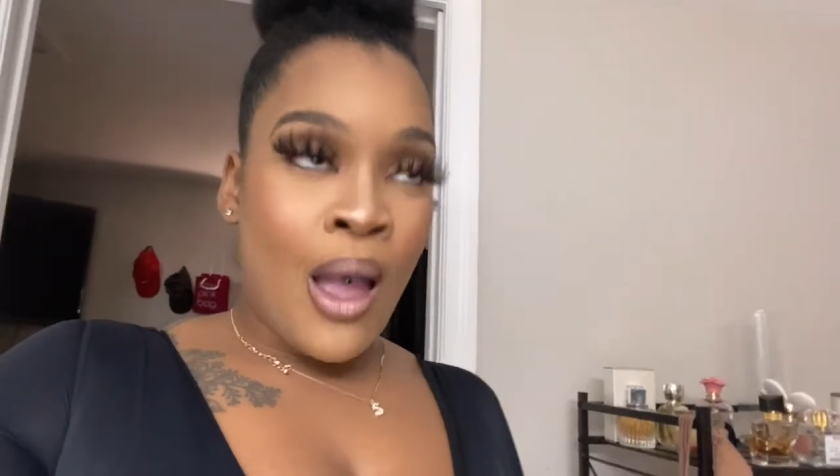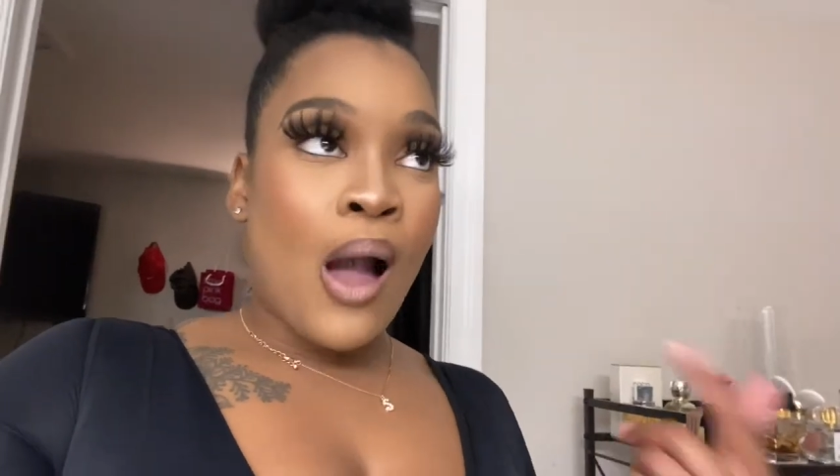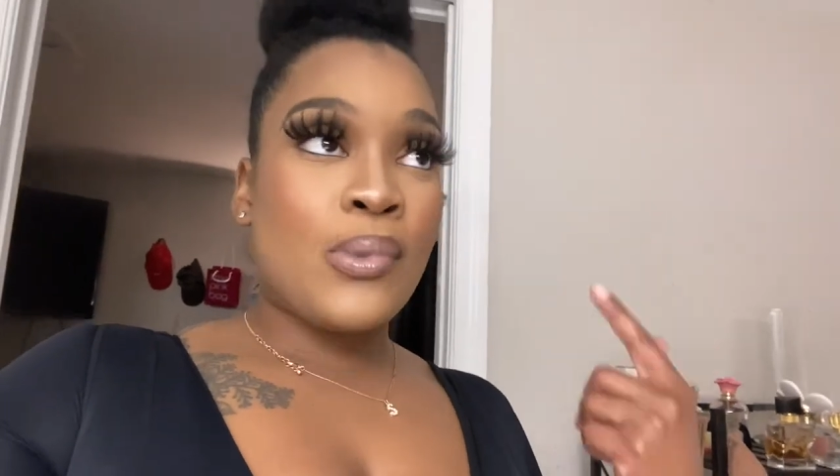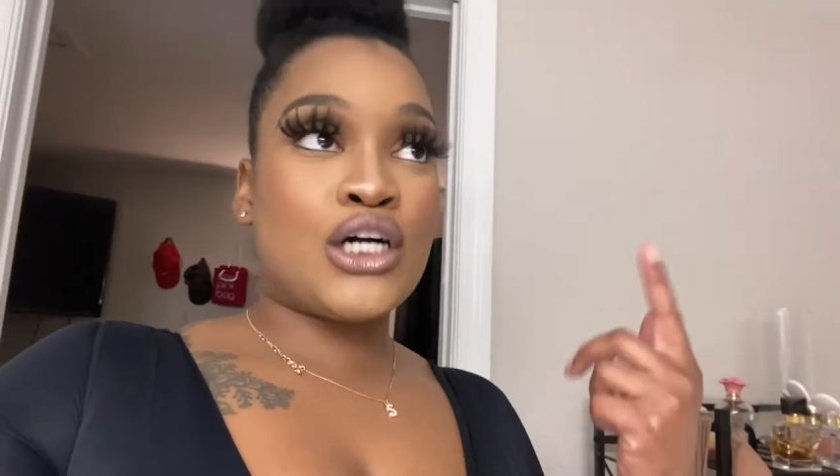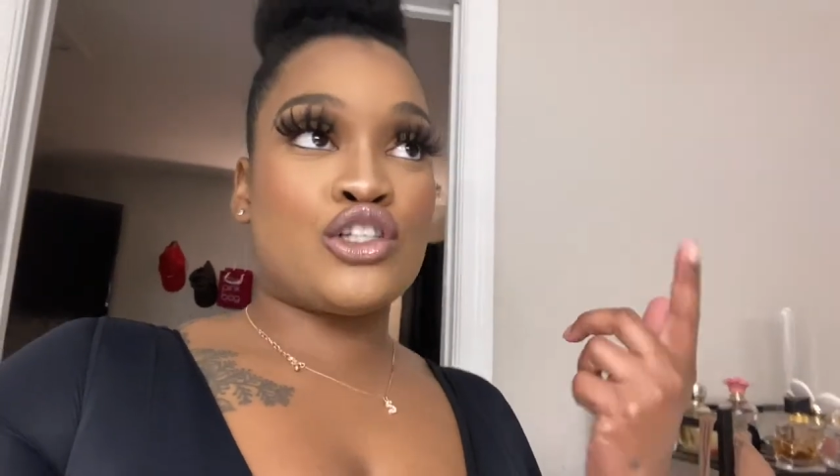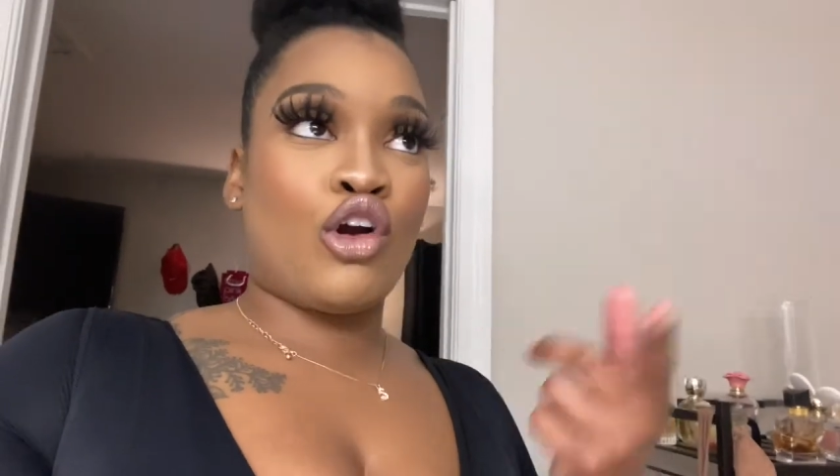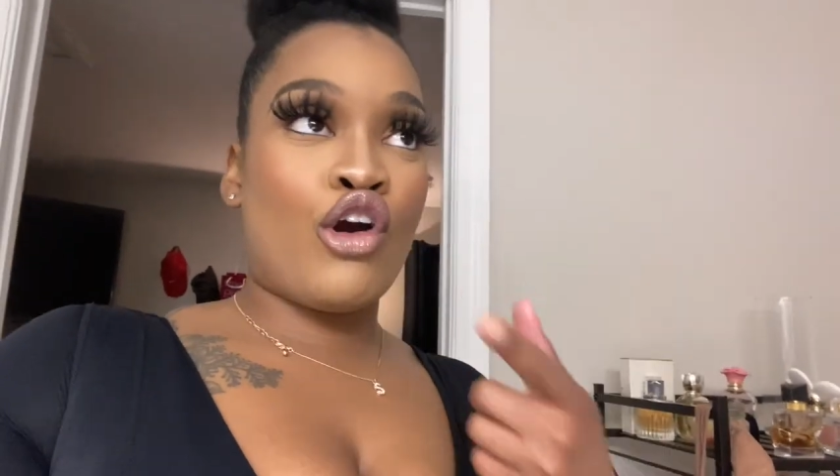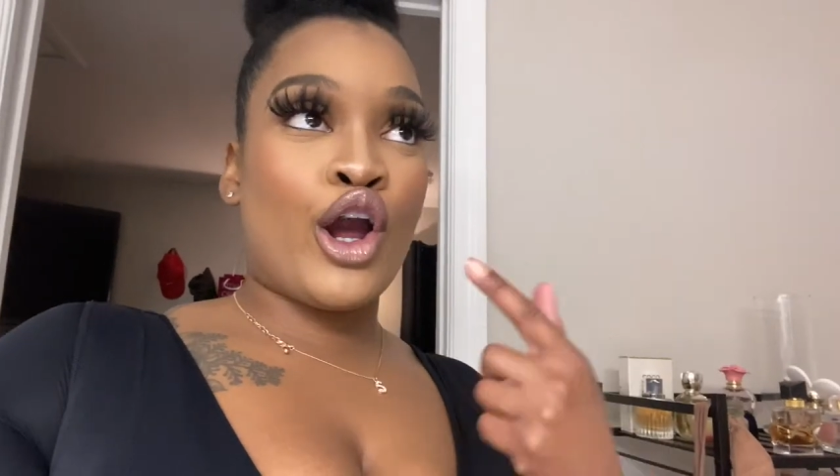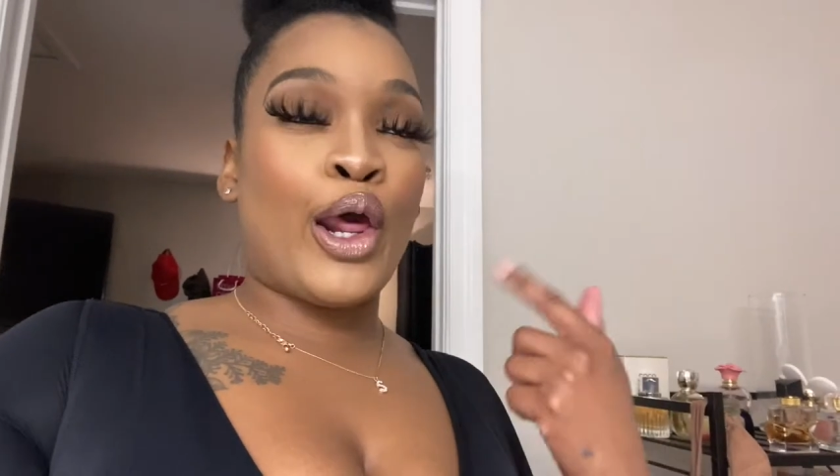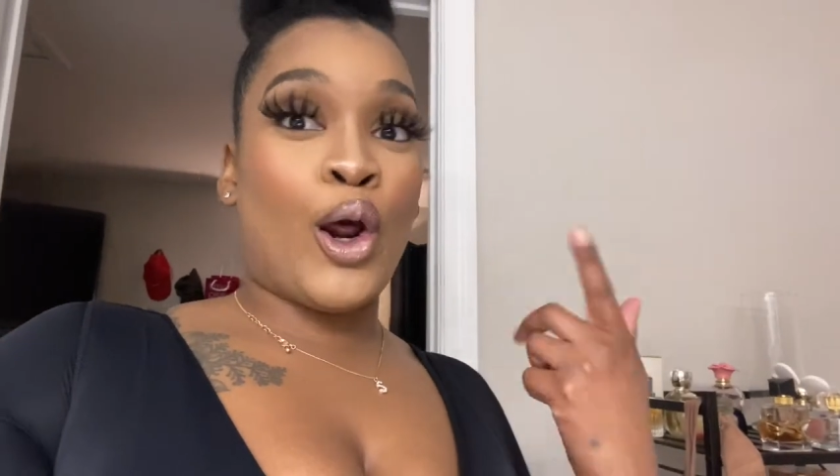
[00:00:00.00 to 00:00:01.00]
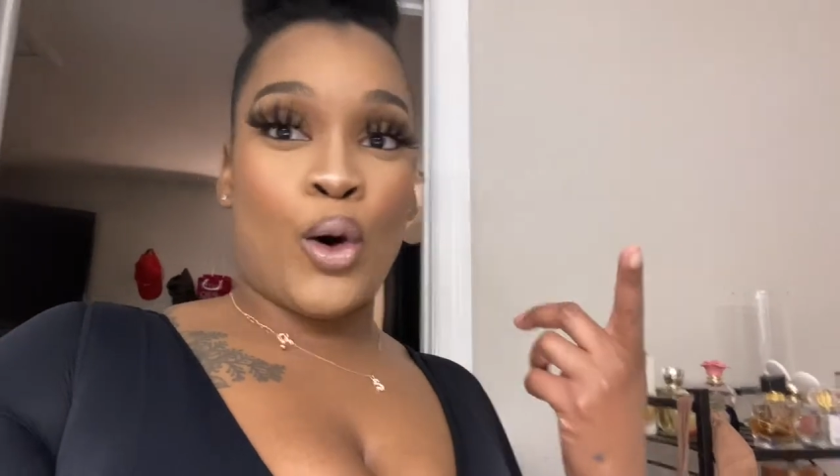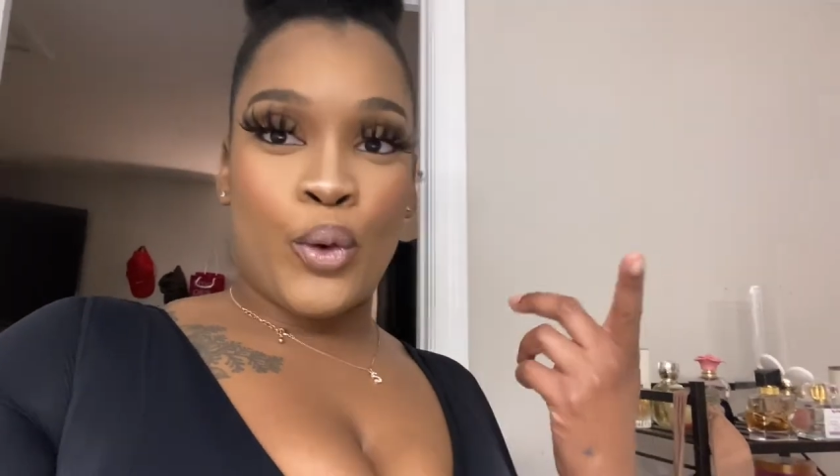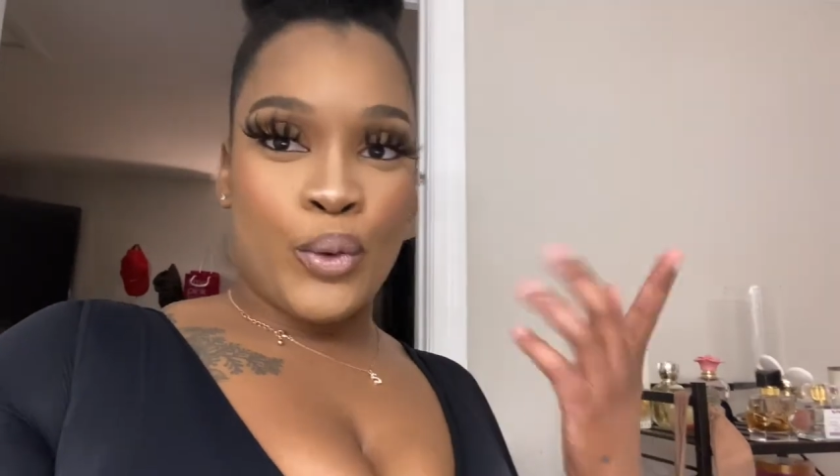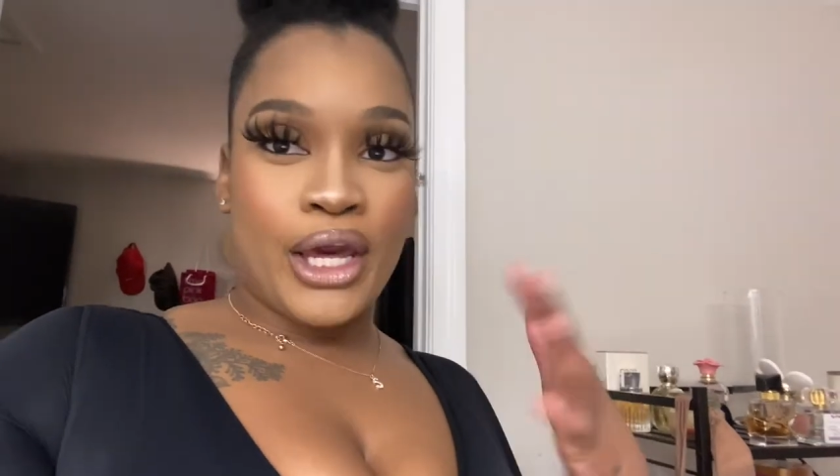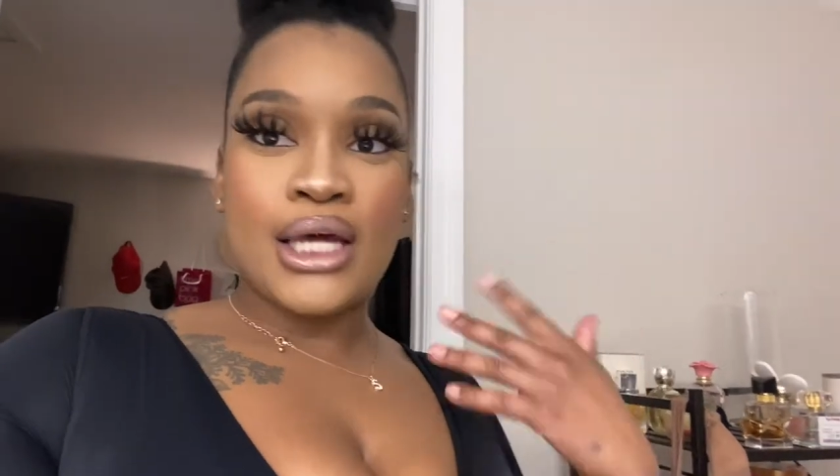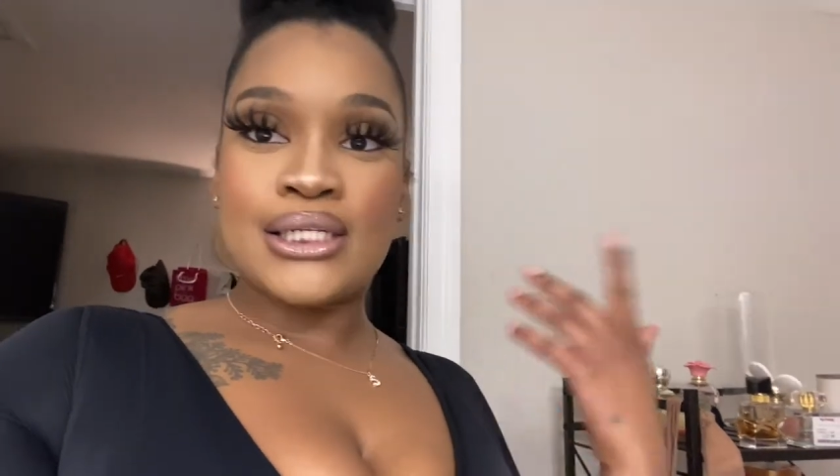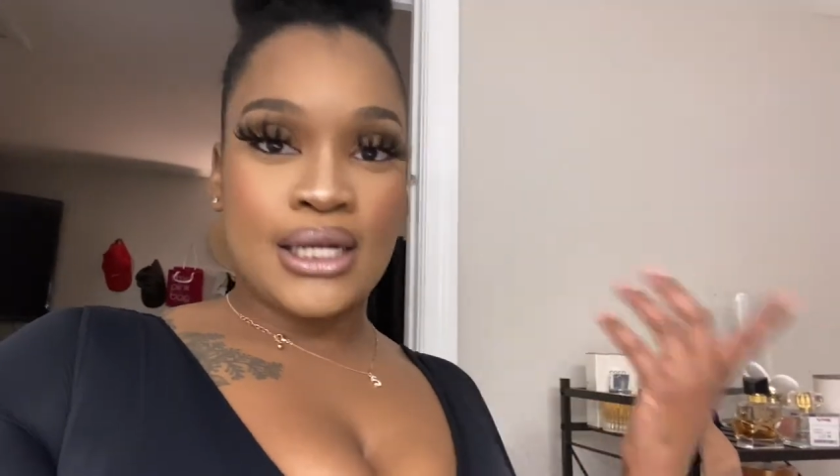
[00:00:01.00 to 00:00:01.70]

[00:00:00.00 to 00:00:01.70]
Because the girl that owned it is a